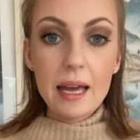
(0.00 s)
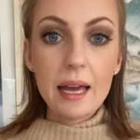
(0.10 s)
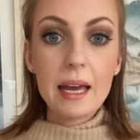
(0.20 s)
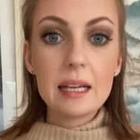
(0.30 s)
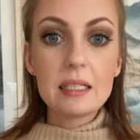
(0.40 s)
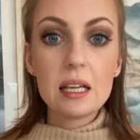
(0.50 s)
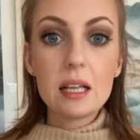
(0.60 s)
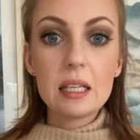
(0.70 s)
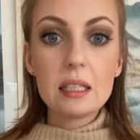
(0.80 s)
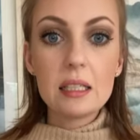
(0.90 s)
and
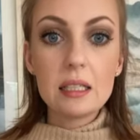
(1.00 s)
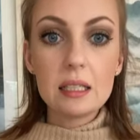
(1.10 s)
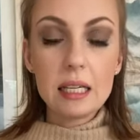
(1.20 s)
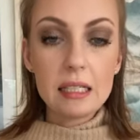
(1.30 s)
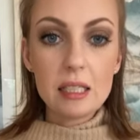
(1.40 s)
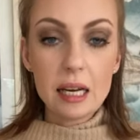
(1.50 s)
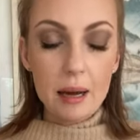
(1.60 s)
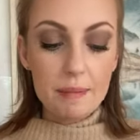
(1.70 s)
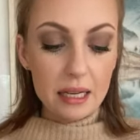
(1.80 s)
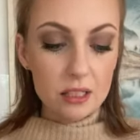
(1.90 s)
it's like
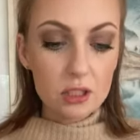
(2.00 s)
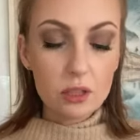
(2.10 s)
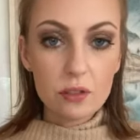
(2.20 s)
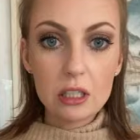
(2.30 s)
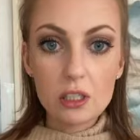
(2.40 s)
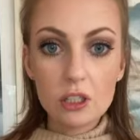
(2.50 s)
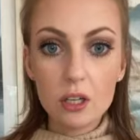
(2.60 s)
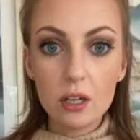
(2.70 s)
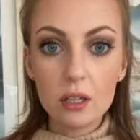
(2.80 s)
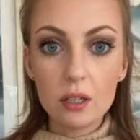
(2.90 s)
a message of
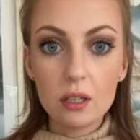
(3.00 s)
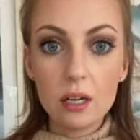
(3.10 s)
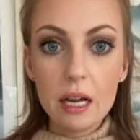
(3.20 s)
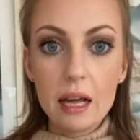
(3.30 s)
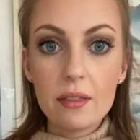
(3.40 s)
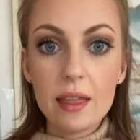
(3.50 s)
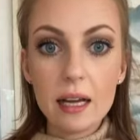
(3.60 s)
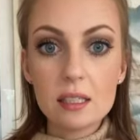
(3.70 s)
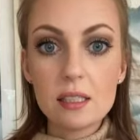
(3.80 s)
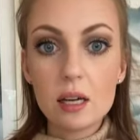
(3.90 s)
concern
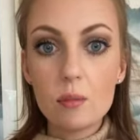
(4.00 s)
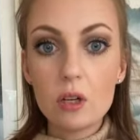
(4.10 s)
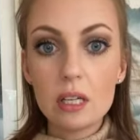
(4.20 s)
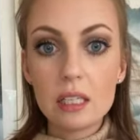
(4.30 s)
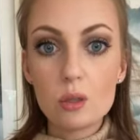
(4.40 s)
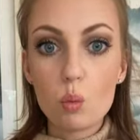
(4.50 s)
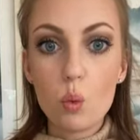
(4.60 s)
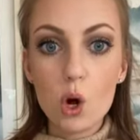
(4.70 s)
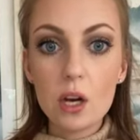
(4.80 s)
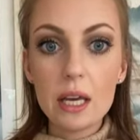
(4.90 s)
that someone is
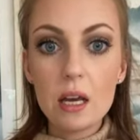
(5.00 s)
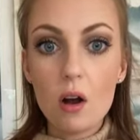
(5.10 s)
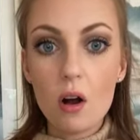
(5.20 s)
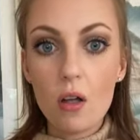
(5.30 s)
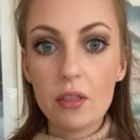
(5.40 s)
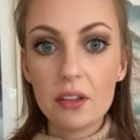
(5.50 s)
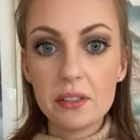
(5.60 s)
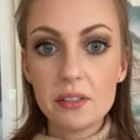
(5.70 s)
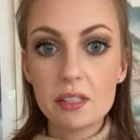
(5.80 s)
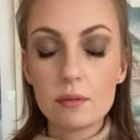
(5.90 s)
working on
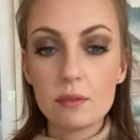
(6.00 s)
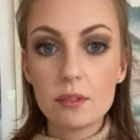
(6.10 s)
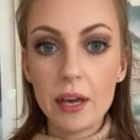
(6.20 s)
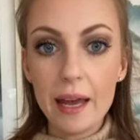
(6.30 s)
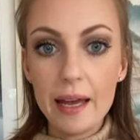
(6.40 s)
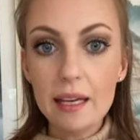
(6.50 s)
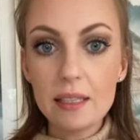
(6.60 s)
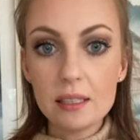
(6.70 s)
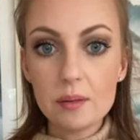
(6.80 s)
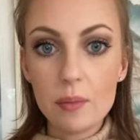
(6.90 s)
this
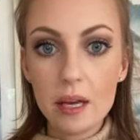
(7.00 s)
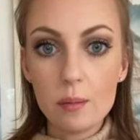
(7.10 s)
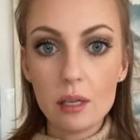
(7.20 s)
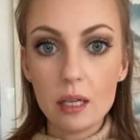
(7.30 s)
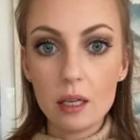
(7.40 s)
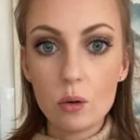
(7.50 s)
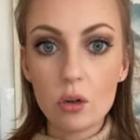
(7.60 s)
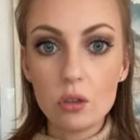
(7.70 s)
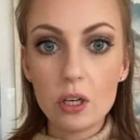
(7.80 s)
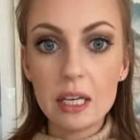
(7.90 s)
case maybe
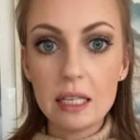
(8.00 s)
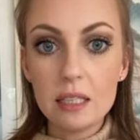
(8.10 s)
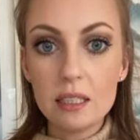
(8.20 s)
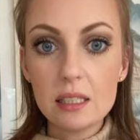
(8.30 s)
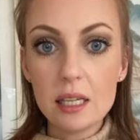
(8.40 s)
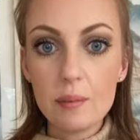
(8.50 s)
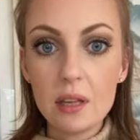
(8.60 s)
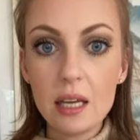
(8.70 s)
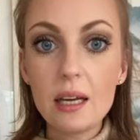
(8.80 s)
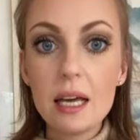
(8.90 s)
or looking into
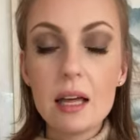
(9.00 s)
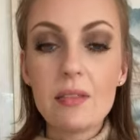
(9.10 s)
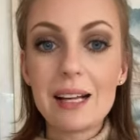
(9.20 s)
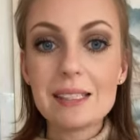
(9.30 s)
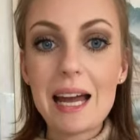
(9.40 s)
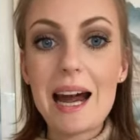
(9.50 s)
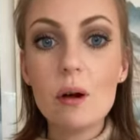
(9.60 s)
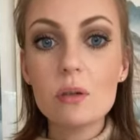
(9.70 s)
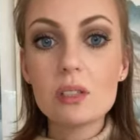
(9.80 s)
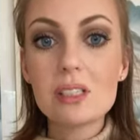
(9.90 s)
something that's
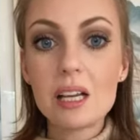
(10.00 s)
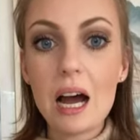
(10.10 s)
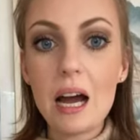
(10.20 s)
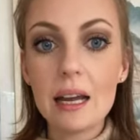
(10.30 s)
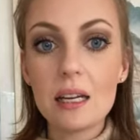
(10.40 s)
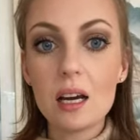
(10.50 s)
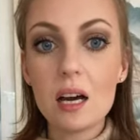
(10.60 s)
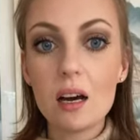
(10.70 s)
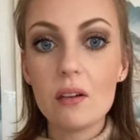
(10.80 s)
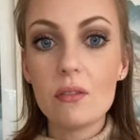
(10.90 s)
outside
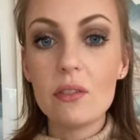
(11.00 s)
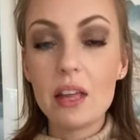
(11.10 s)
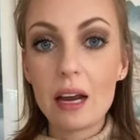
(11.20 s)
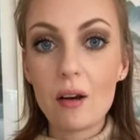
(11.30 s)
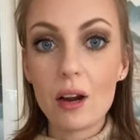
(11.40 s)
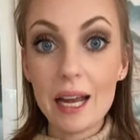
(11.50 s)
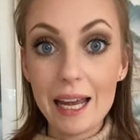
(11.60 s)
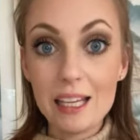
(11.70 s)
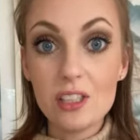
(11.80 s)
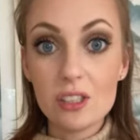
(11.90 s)
of their
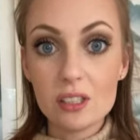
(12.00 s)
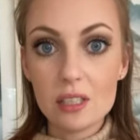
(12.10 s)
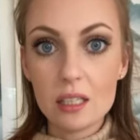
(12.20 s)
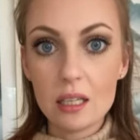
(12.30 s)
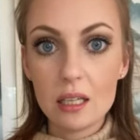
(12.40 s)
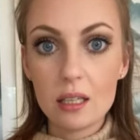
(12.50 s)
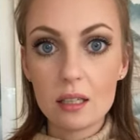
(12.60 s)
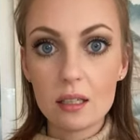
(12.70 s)
agency.